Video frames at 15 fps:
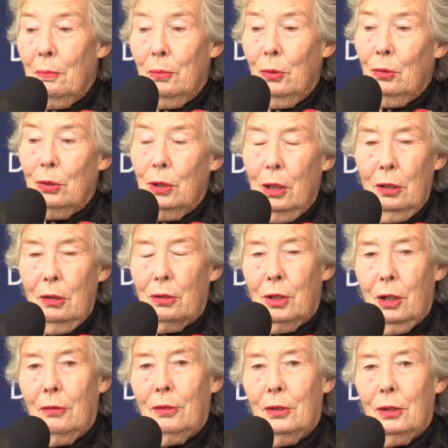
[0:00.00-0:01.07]
a load of stuff
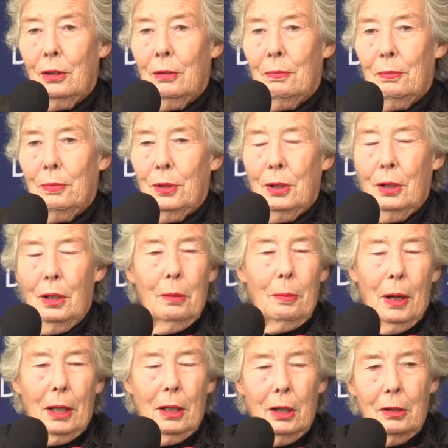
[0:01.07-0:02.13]
and put it in the back
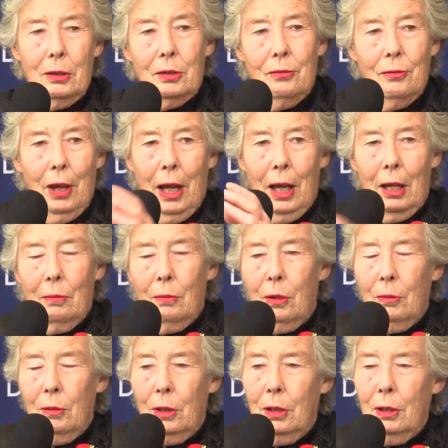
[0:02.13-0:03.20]
of this van we were
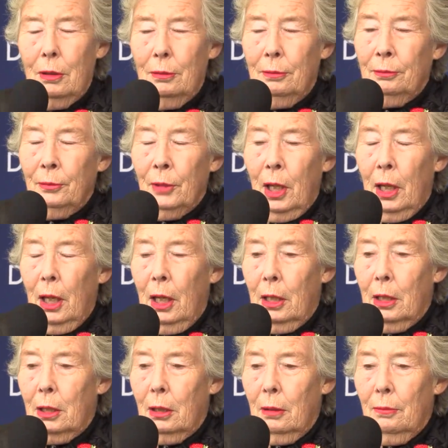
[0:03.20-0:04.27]
in.
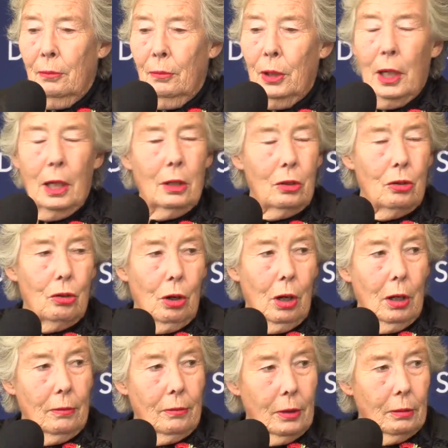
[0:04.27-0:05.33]
And we had a
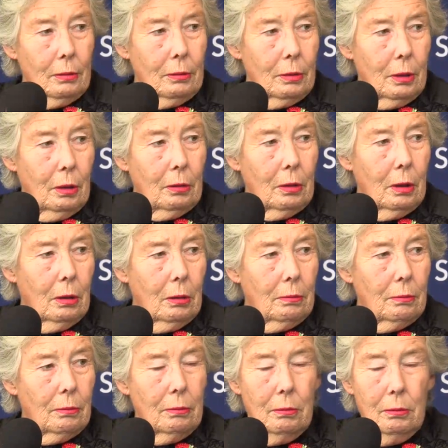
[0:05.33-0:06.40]
driver, you know,
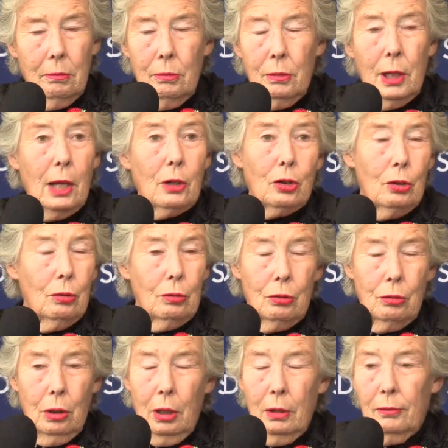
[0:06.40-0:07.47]
national
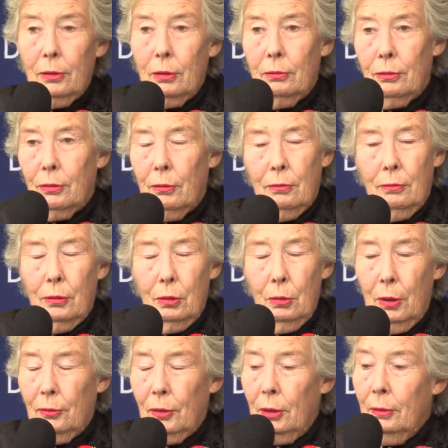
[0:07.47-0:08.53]
driver of
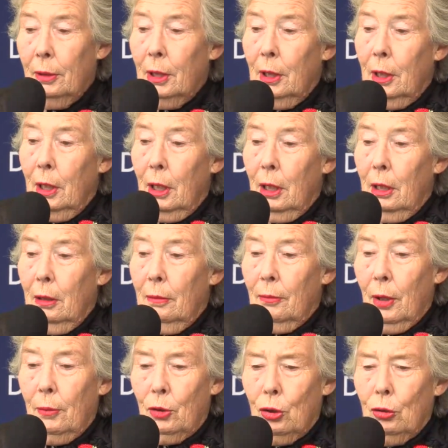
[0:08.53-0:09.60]
whoever. I'm
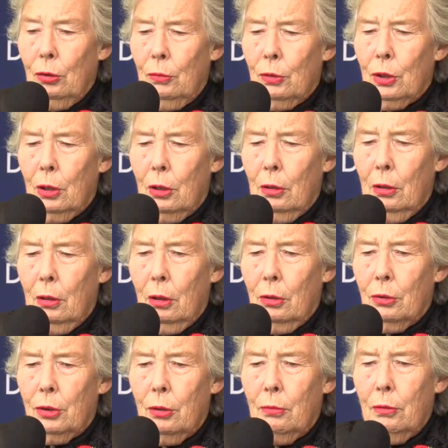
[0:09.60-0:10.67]
sure it was
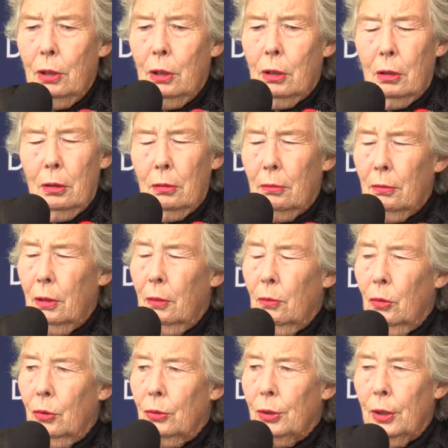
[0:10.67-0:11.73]
Costa Rica, it
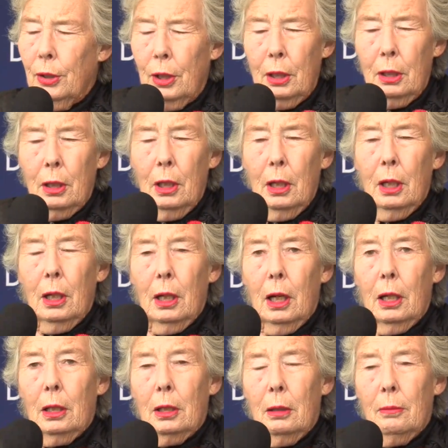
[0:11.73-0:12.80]
was, I think.
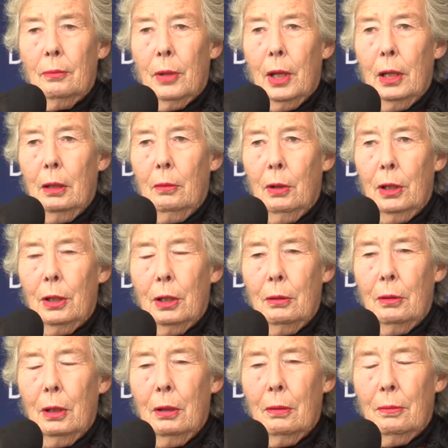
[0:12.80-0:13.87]
And anyway, then